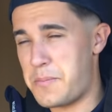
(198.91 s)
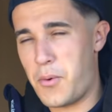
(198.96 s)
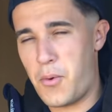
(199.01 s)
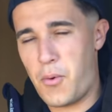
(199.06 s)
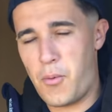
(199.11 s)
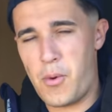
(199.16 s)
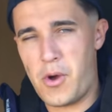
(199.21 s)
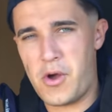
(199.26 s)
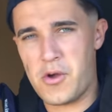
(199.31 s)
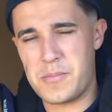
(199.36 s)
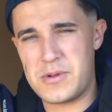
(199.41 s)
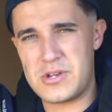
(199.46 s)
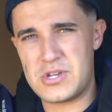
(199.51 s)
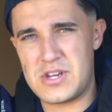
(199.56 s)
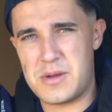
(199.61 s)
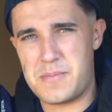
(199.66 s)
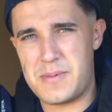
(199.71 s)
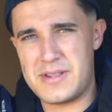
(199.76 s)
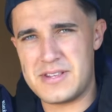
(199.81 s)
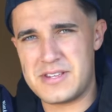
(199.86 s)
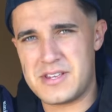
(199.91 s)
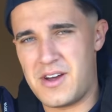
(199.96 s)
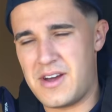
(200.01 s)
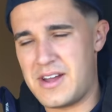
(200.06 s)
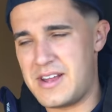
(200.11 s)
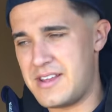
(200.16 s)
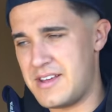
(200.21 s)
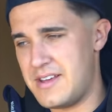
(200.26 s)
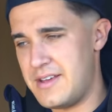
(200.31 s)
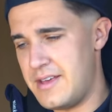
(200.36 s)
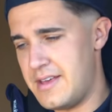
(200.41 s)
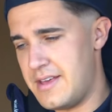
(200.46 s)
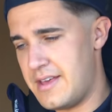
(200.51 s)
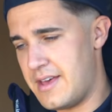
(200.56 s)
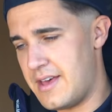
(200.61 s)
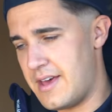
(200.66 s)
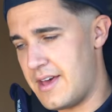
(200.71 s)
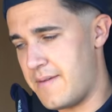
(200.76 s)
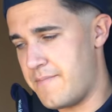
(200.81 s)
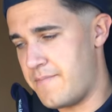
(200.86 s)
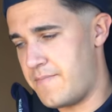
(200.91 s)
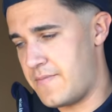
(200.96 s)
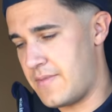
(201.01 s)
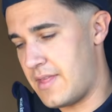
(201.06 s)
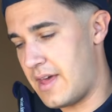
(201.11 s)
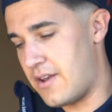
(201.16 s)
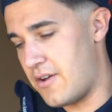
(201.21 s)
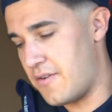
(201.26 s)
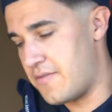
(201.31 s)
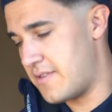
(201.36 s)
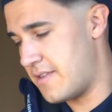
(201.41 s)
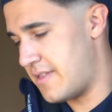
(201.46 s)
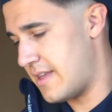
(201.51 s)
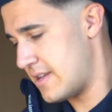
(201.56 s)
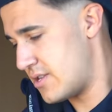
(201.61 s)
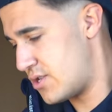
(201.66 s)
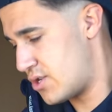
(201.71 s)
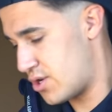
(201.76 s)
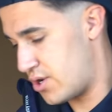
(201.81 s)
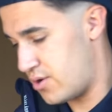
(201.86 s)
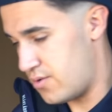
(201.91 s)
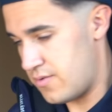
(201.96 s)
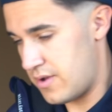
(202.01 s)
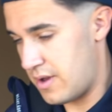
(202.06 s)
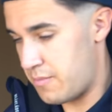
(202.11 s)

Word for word: be poor workmanship inside, and often that's true.